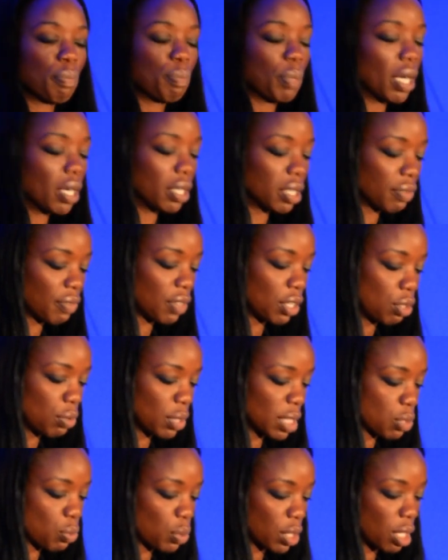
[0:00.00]
Part of the
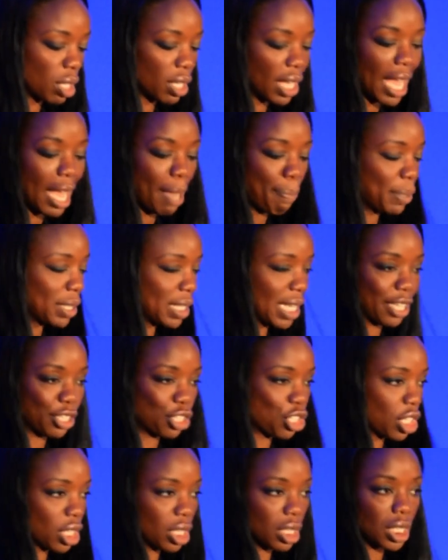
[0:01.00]
U.S. we call
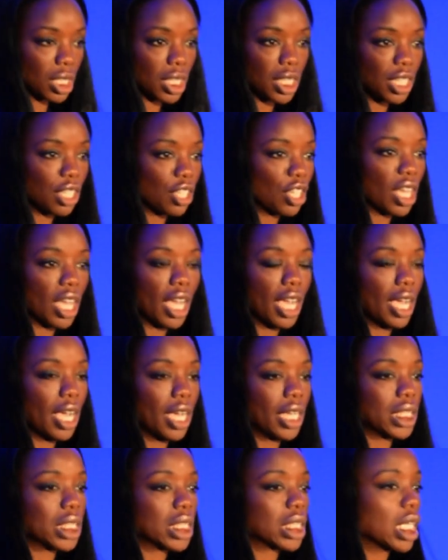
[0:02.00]
Appalachia.
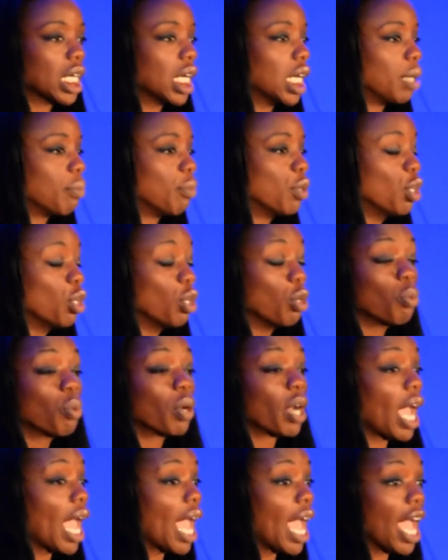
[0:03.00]
and where